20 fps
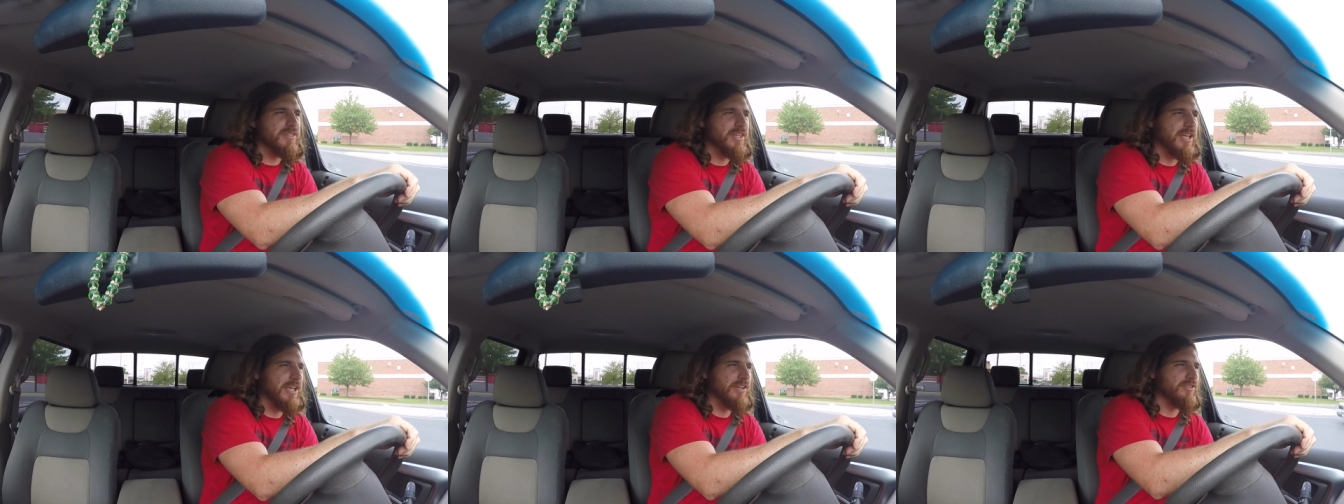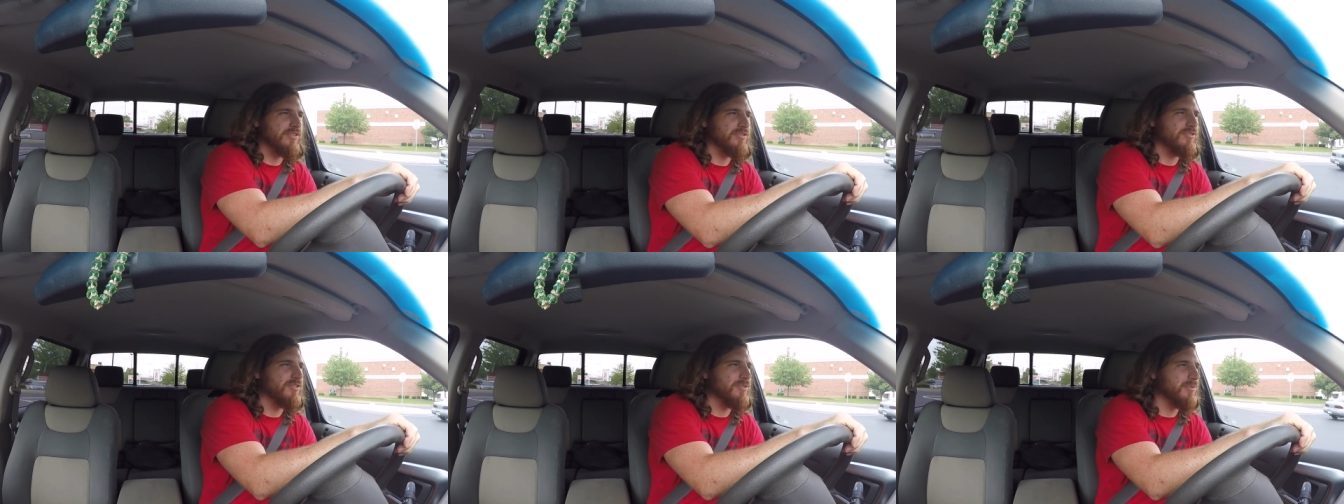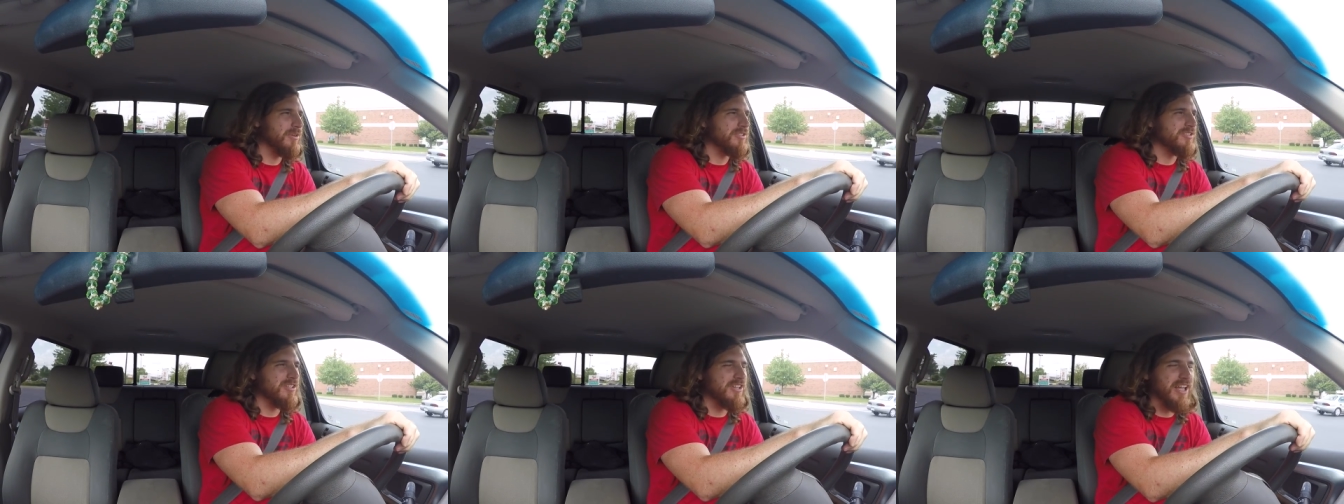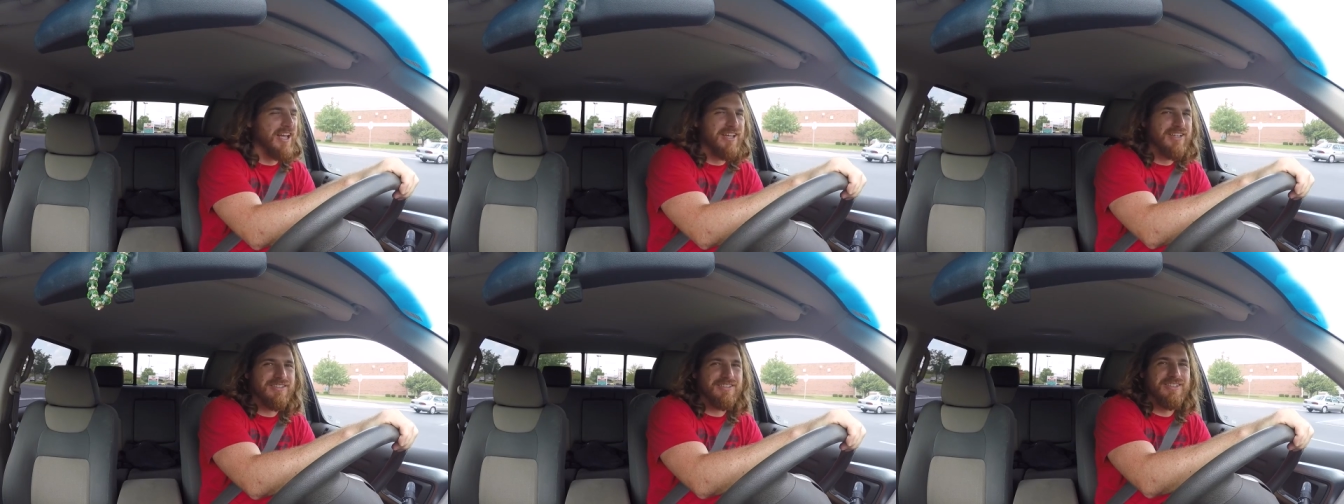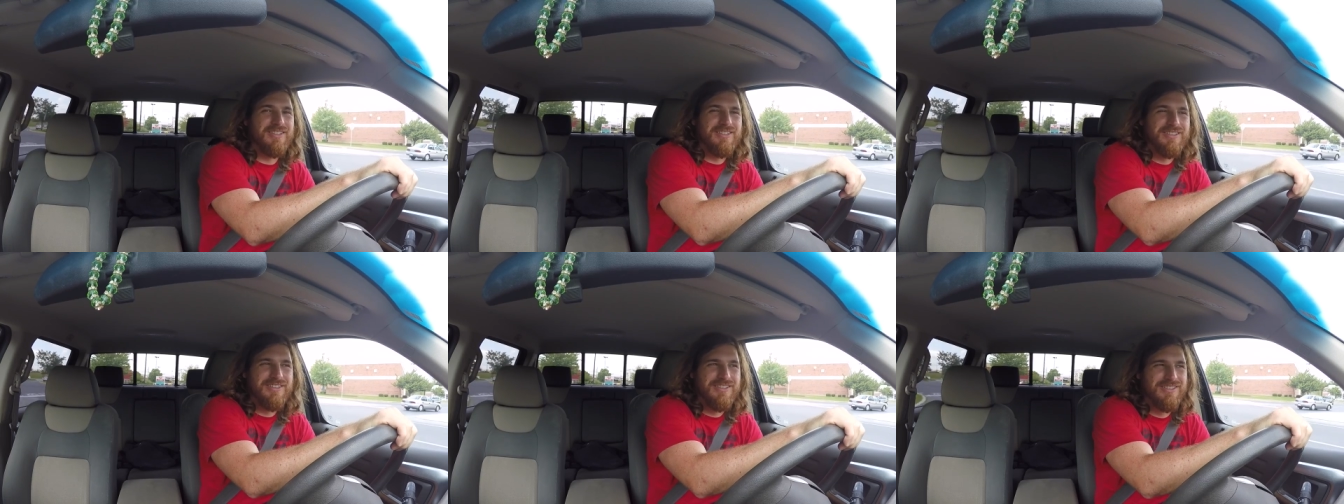Can't do too much of that.
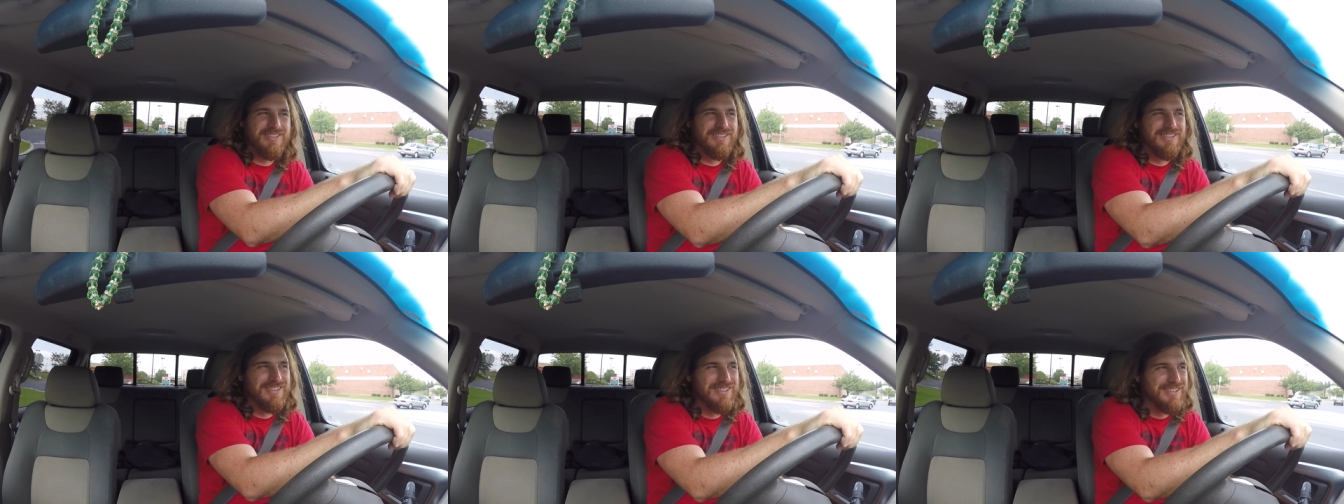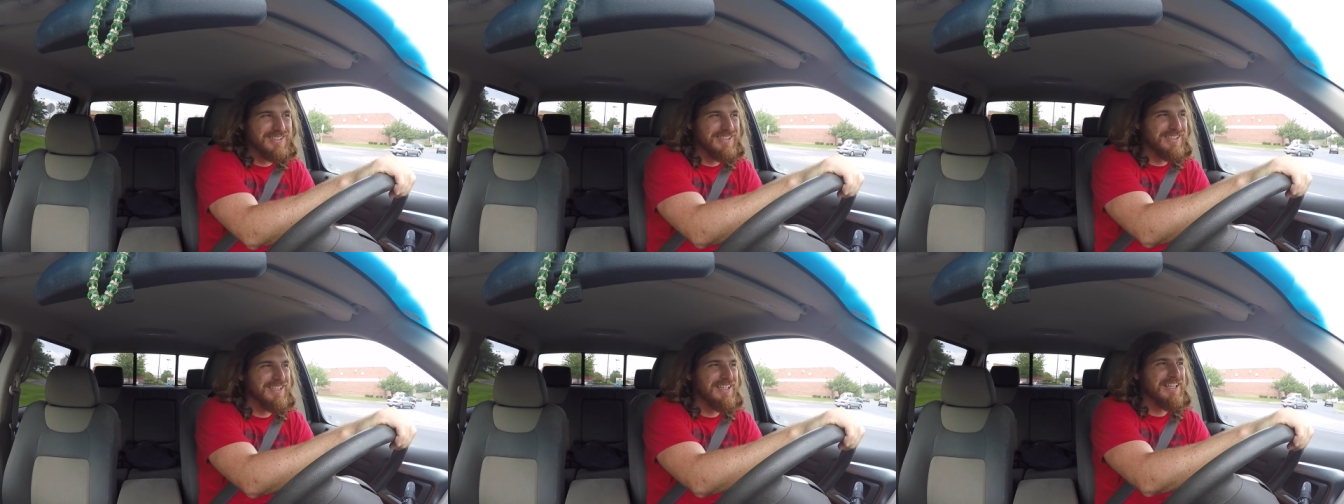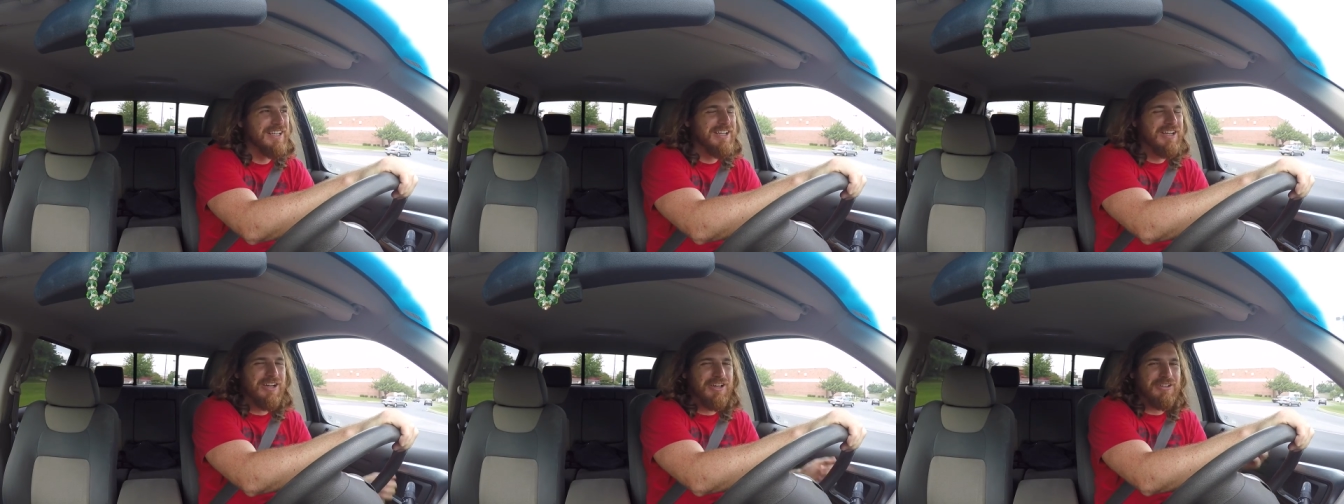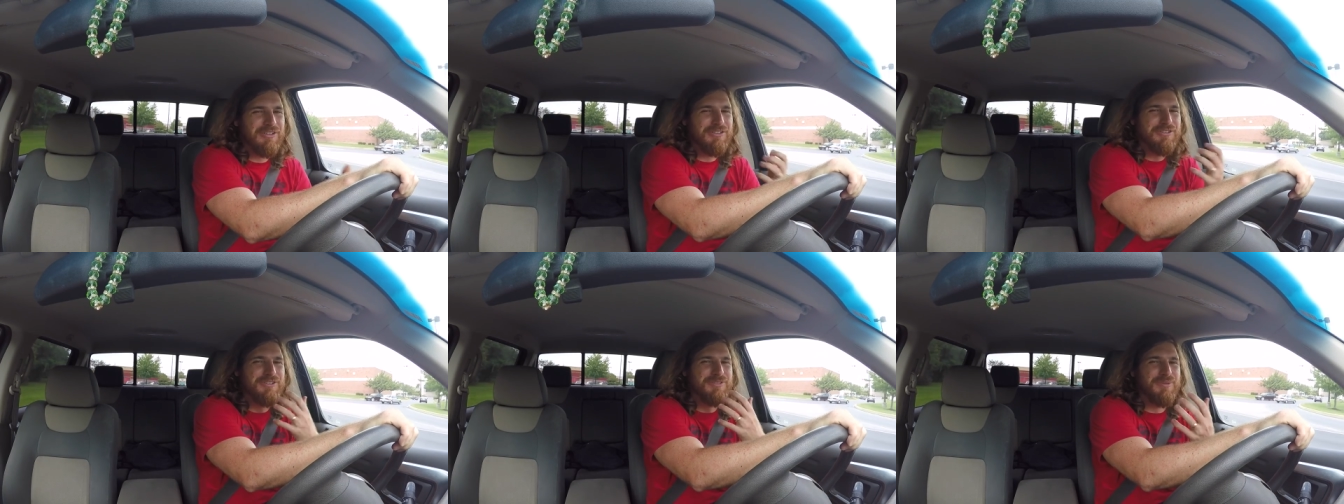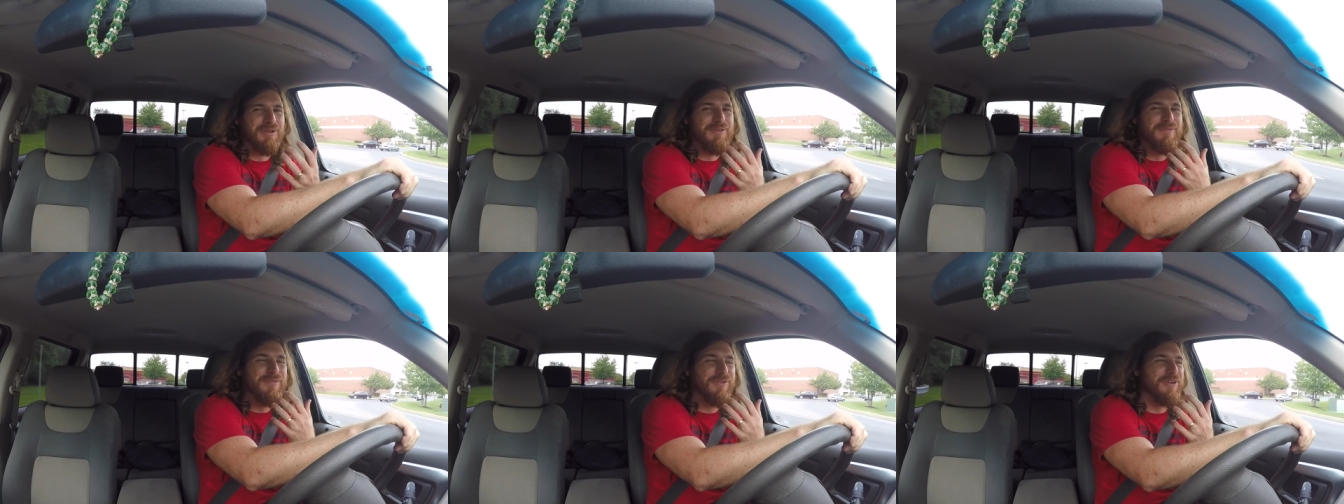I'll lose
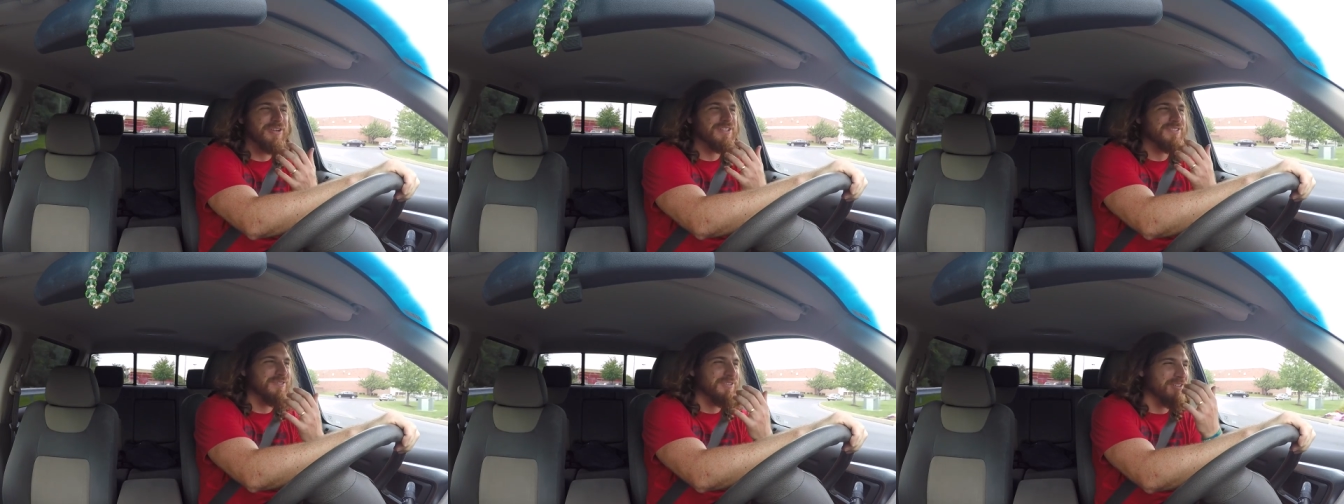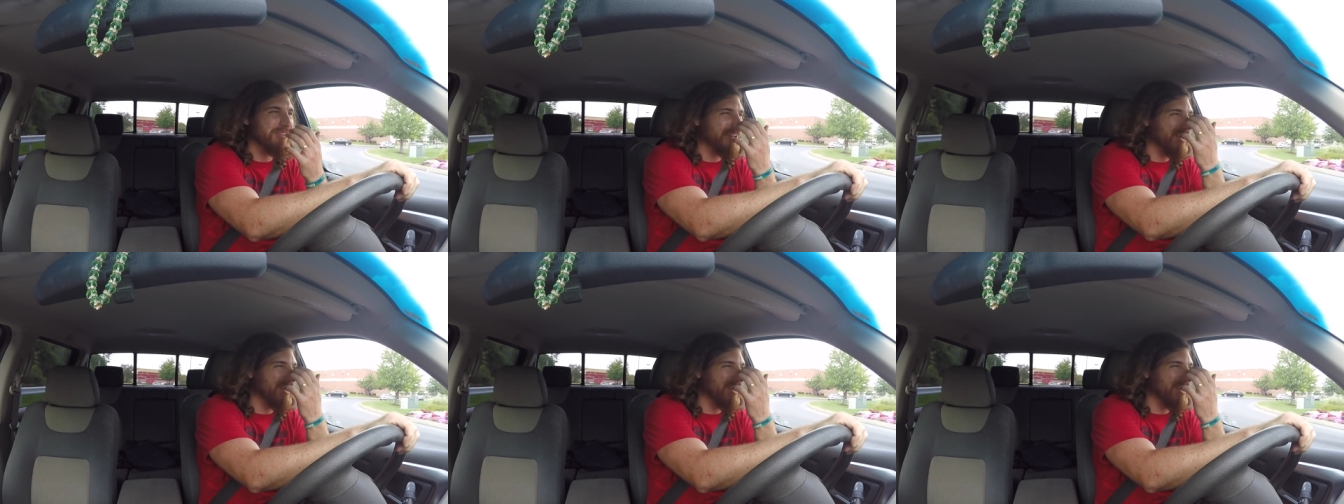my voice for